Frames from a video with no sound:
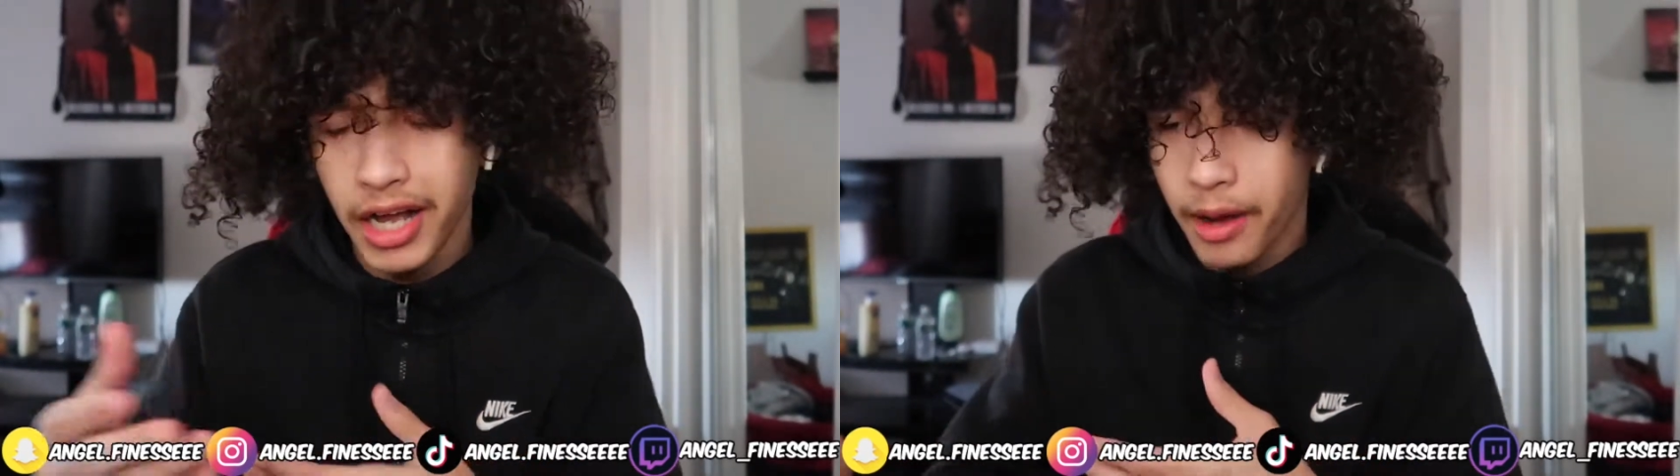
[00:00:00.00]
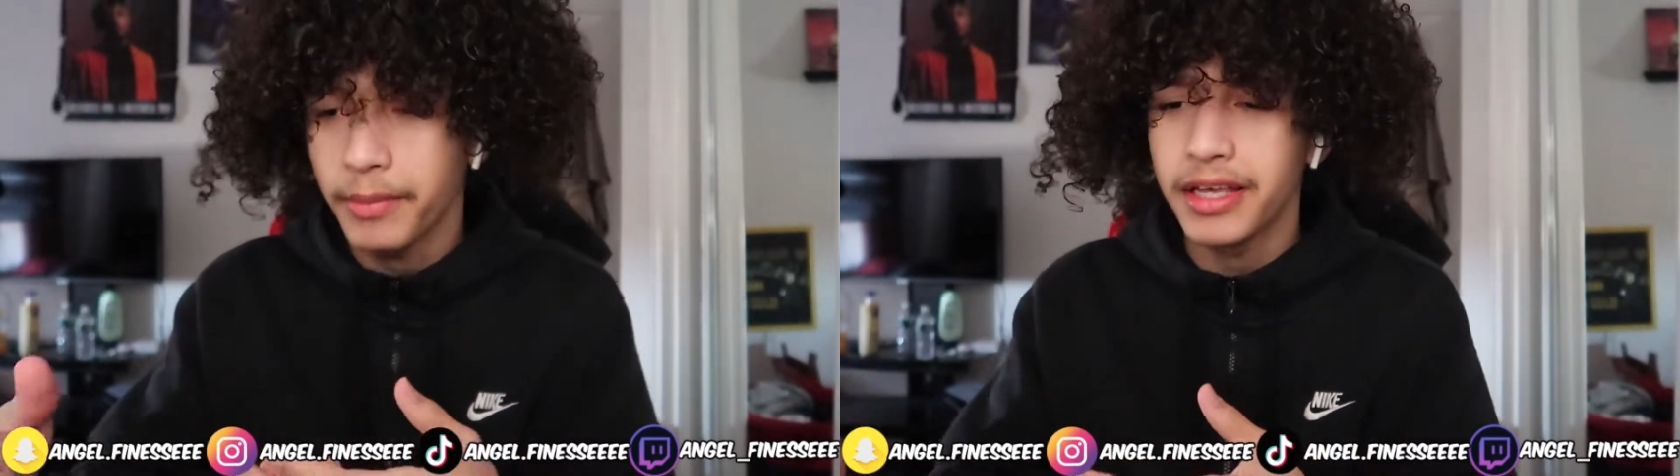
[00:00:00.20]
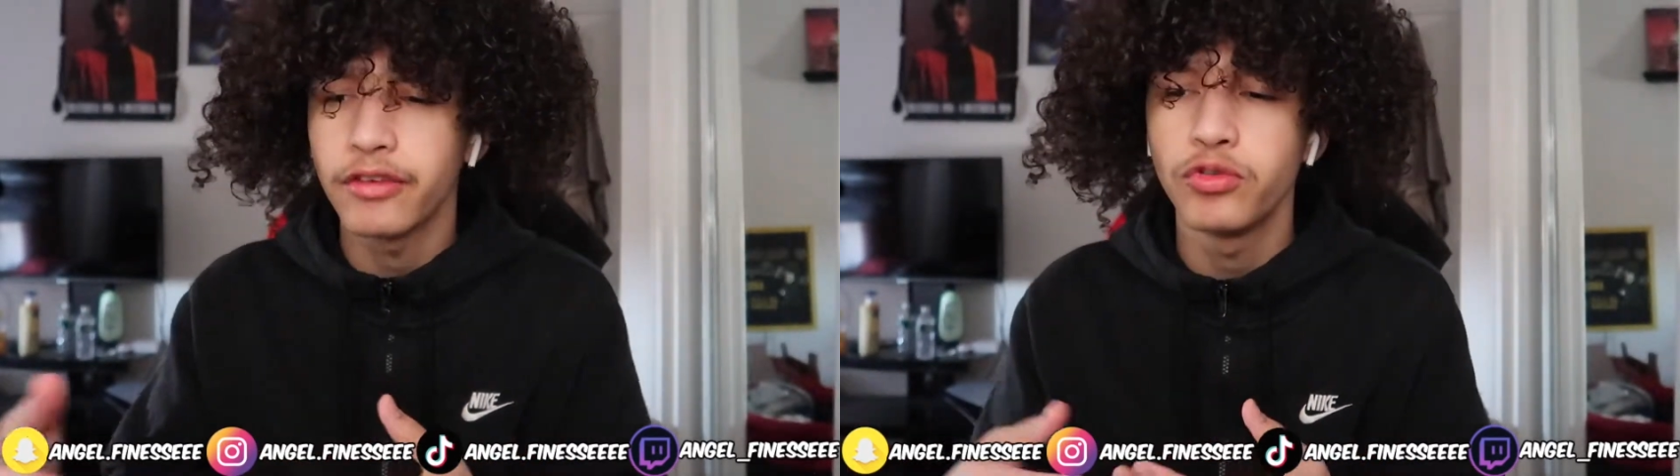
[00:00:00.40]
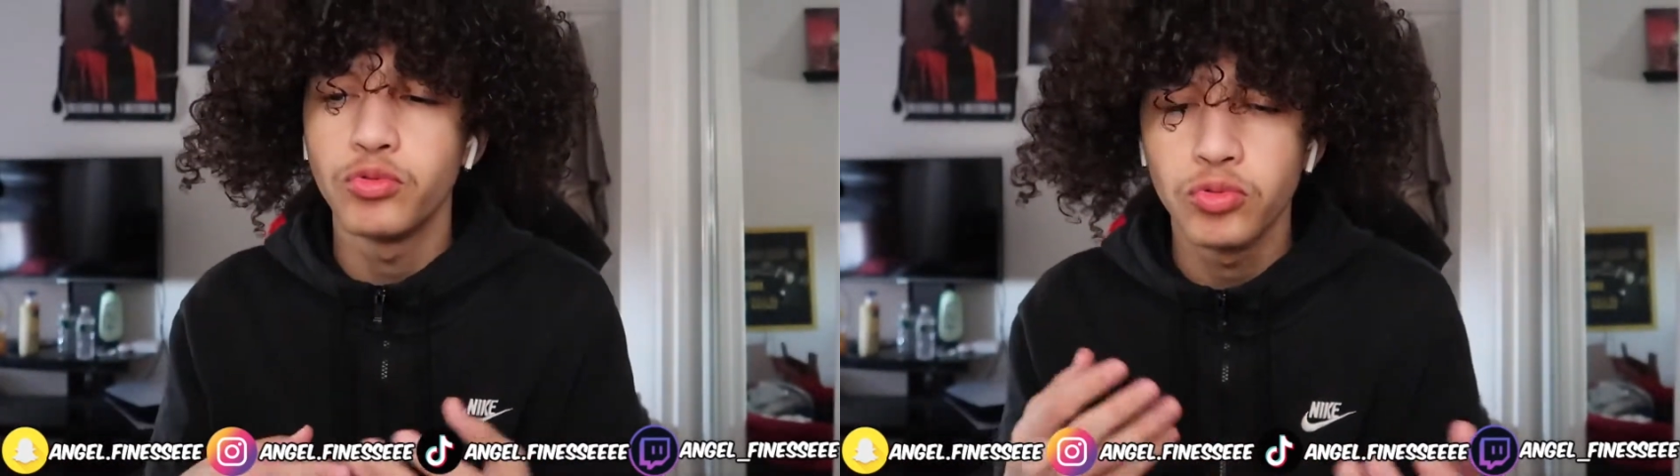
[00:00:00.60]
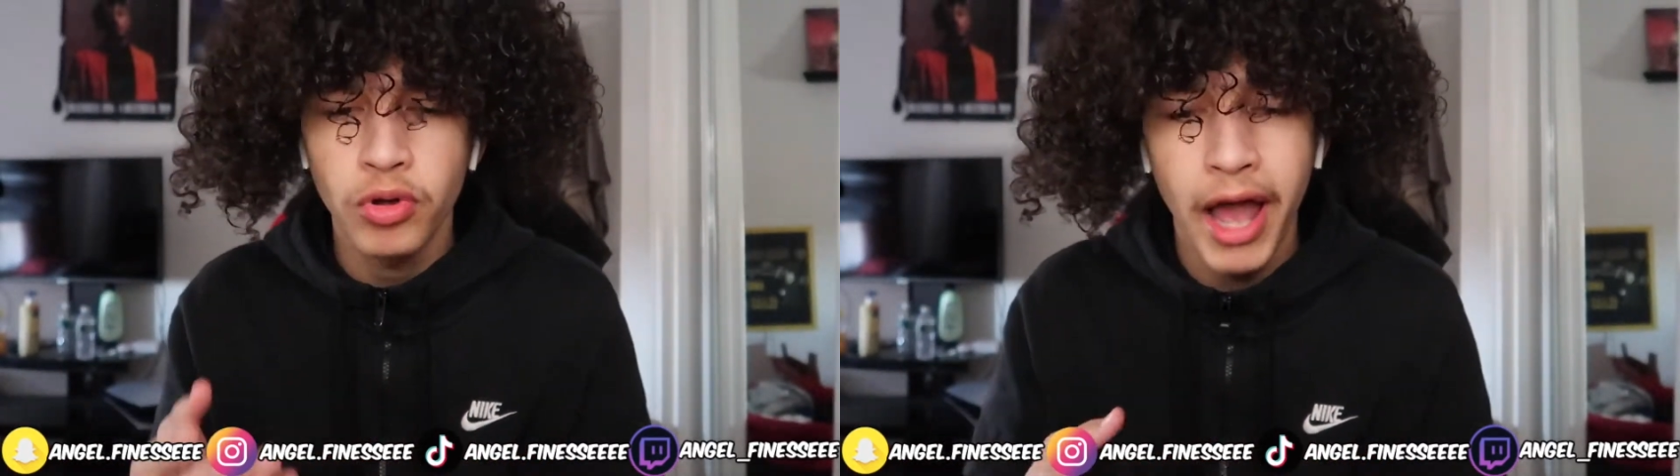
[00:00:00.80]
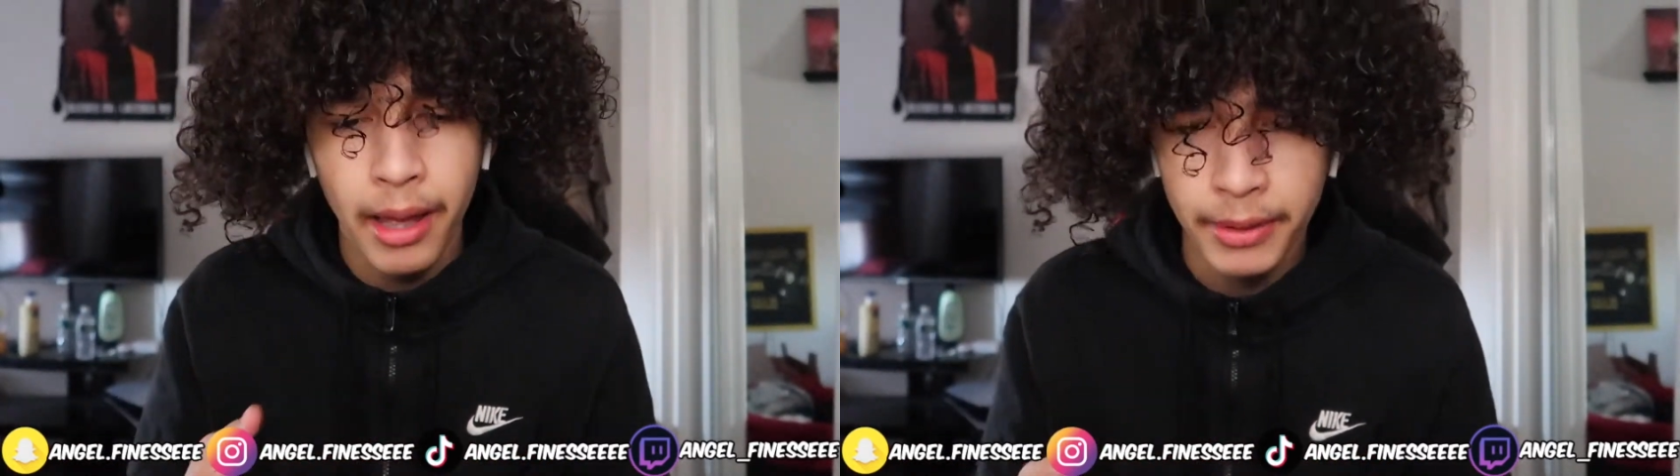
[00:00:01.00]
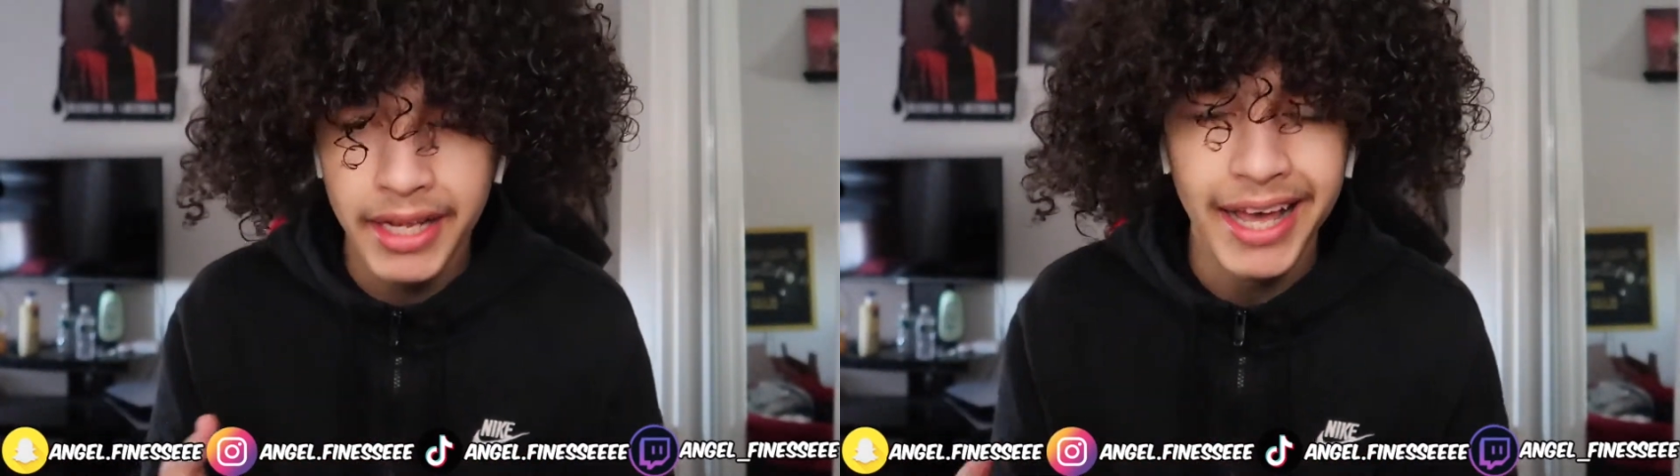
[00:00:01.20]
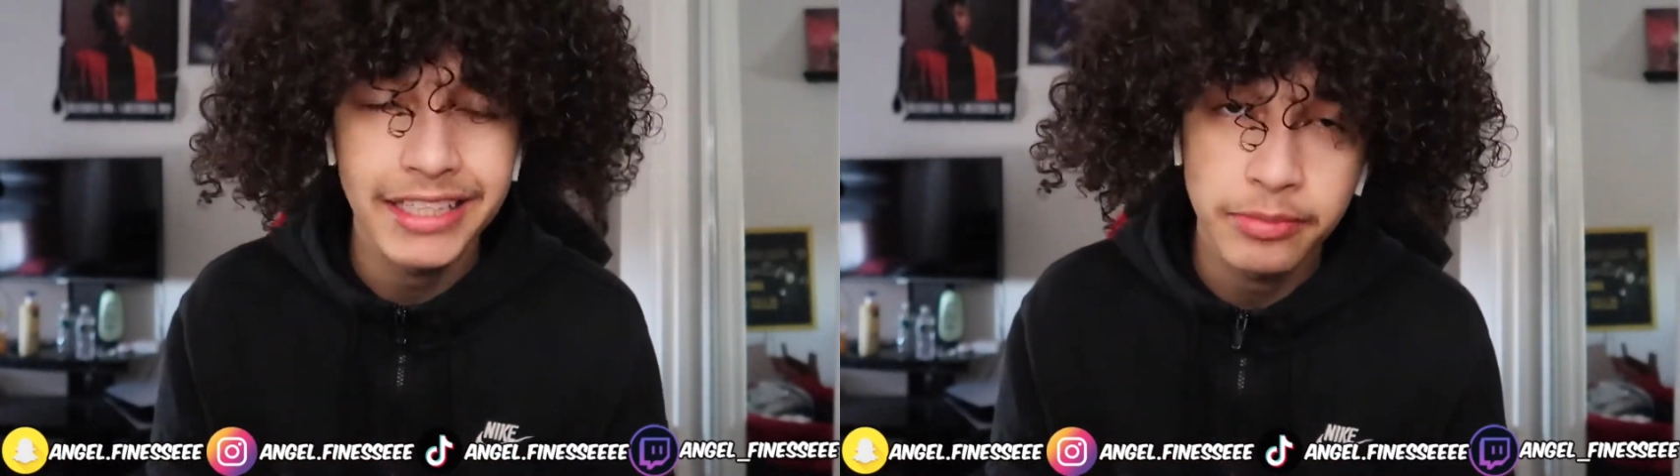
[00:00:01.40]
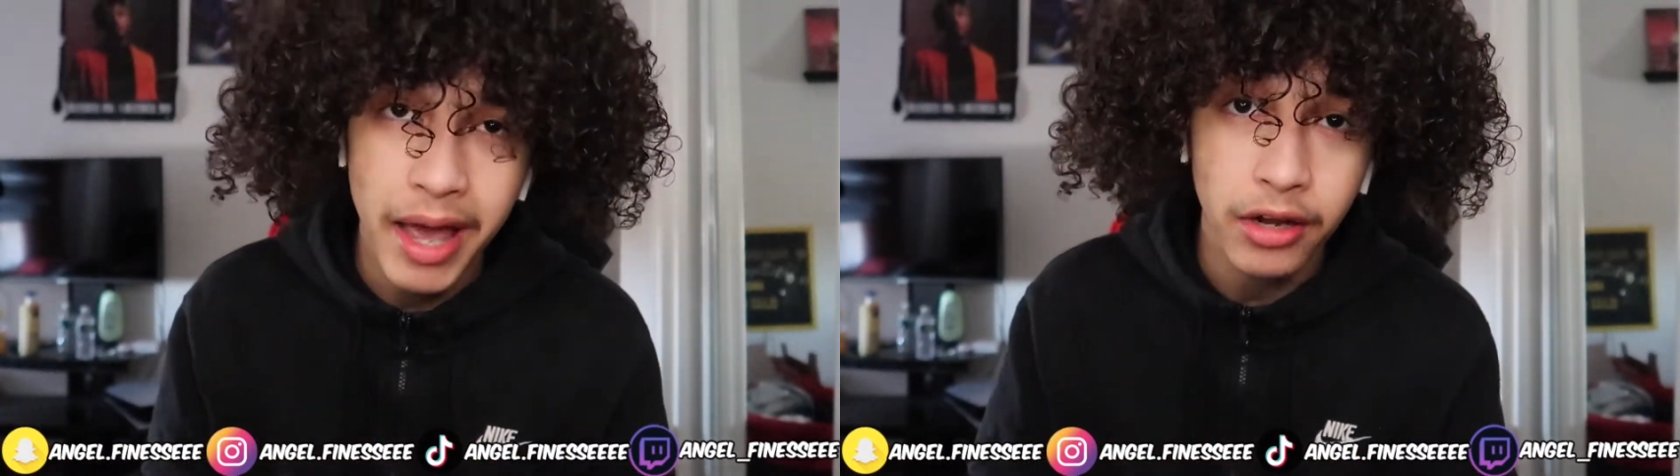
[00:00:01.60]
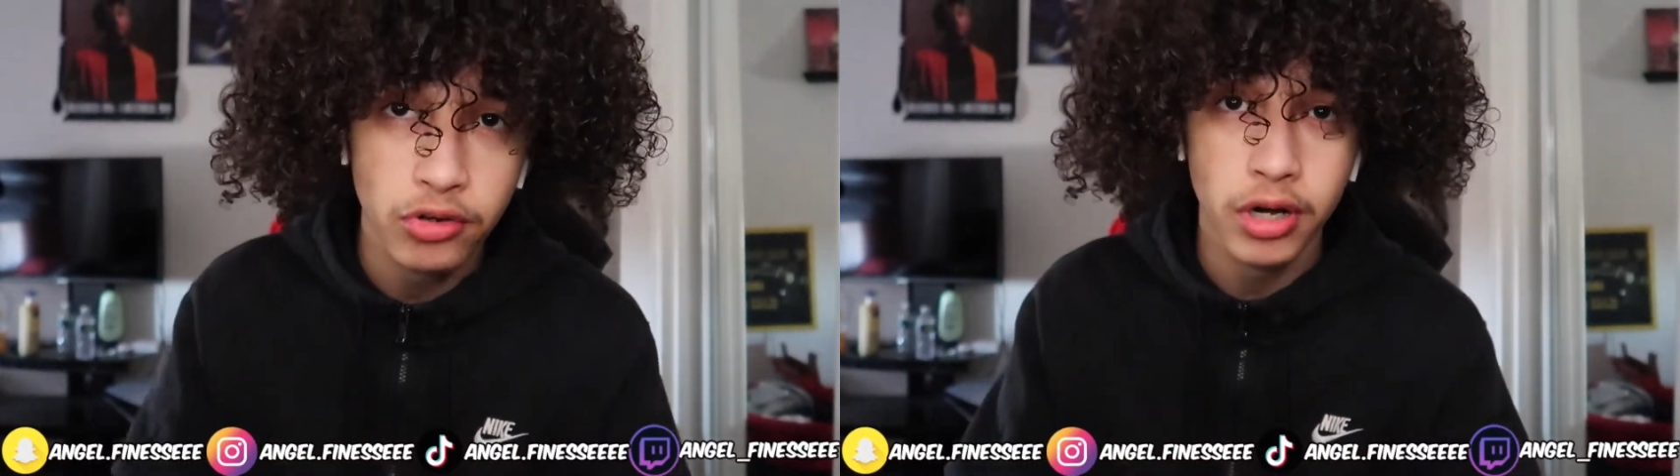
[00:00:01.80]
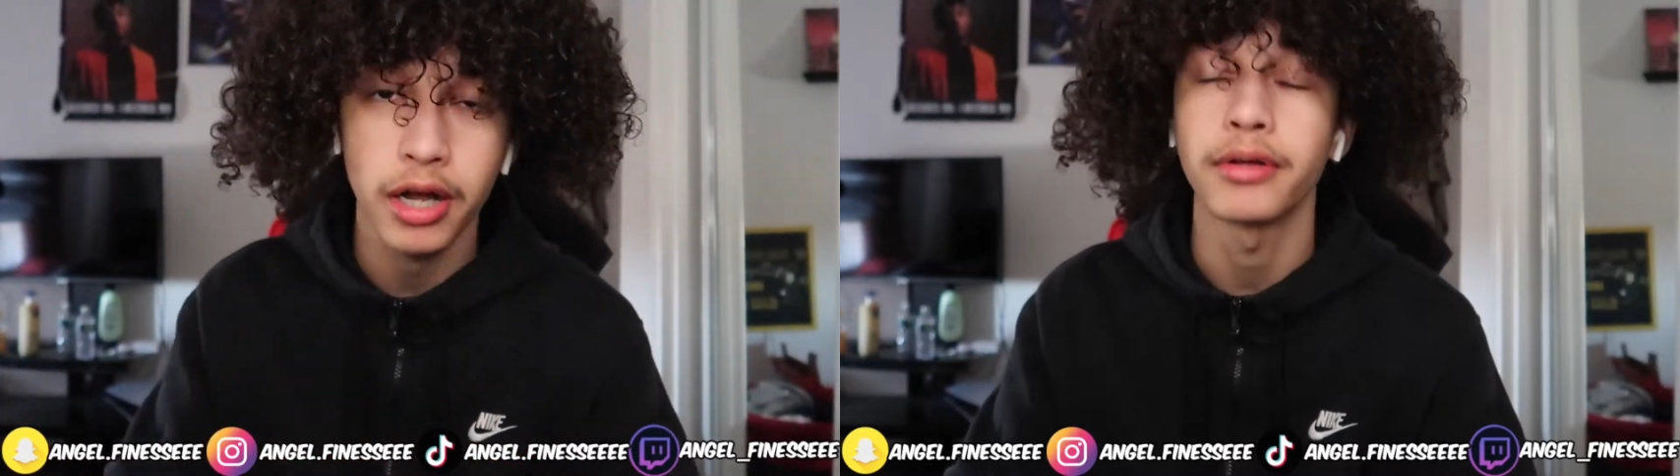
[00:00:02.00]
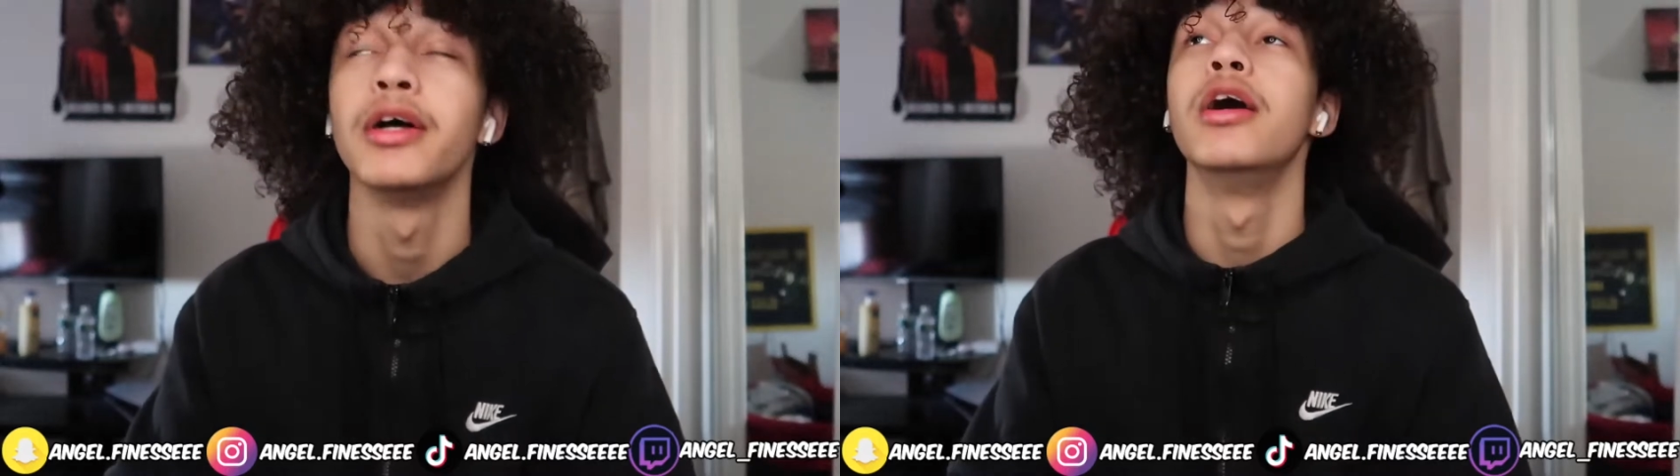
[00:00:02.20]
Comment if you happy that he's back or not.